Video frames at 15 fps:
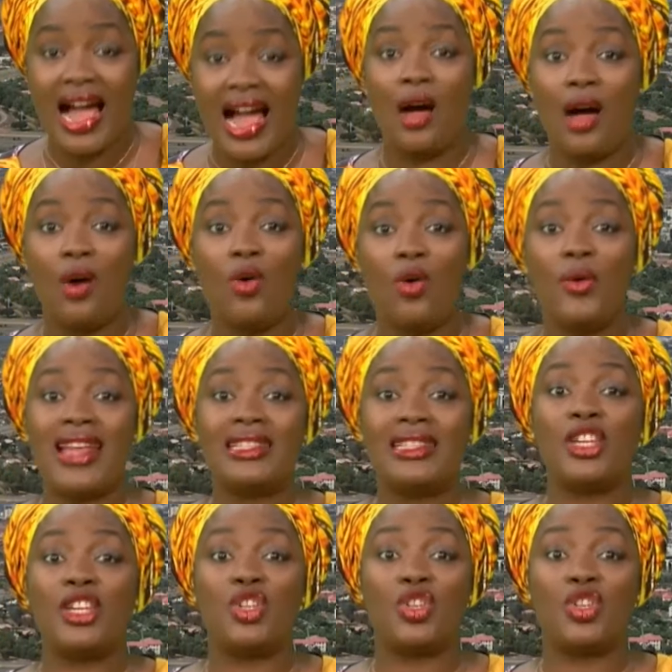Our
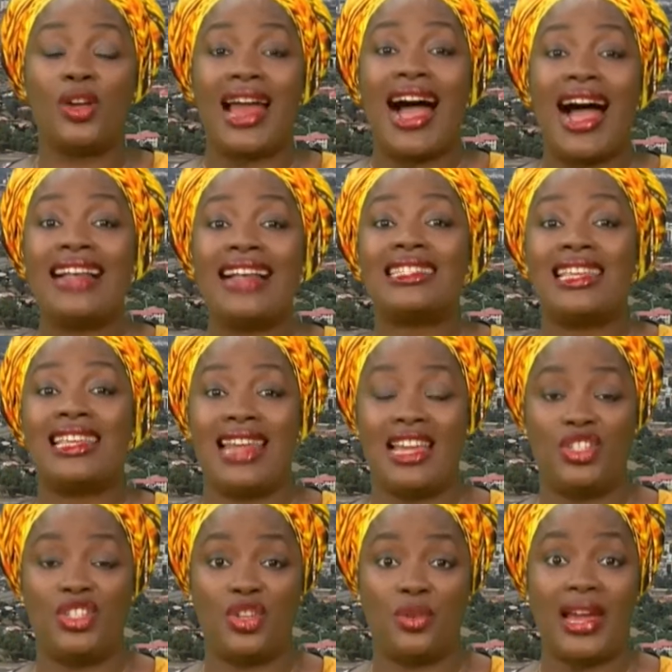orientation as a
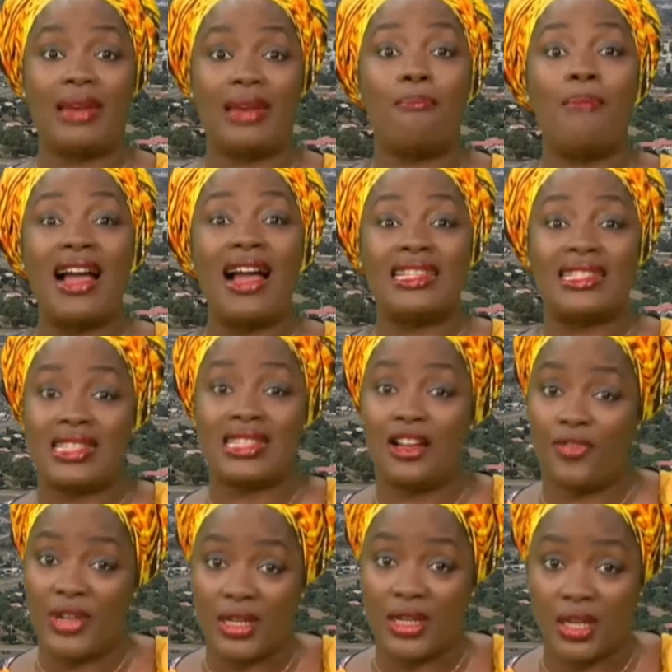Nigerian,
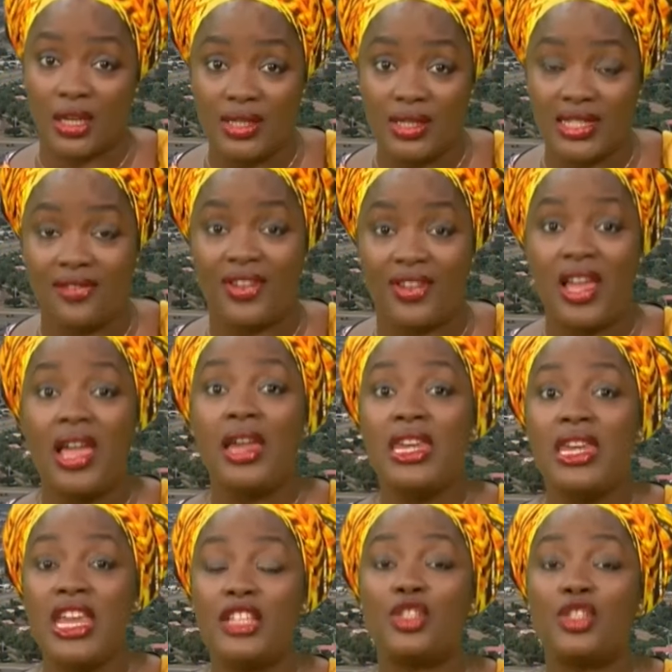myself inclusive,
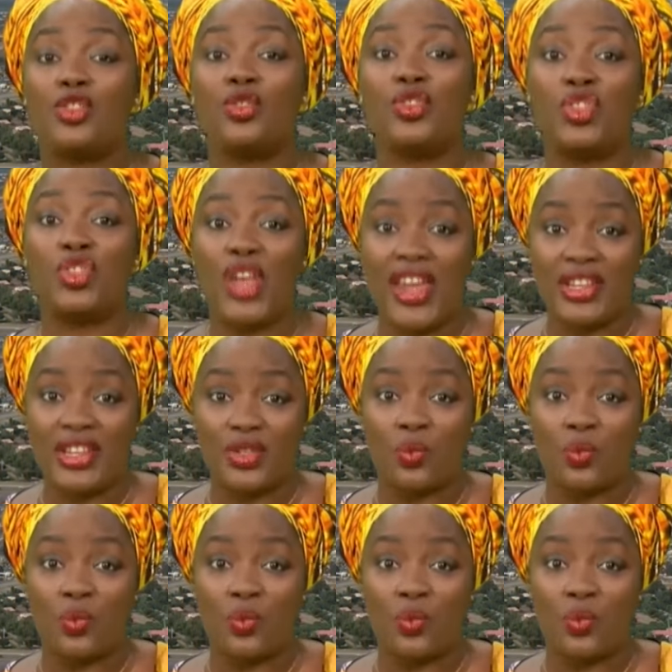needs to change.